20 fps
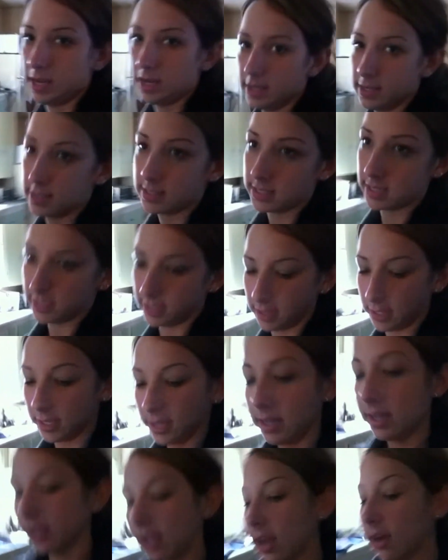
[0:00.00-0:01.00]
Yan's
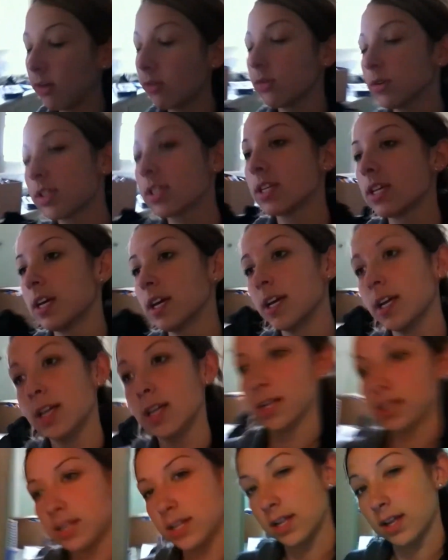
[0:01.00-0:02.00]
cleaning out
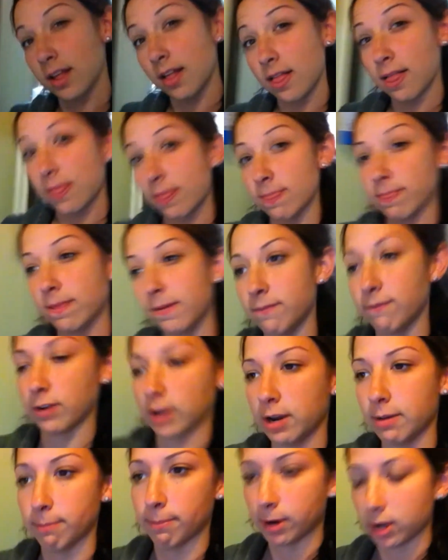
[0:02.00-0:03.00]
the front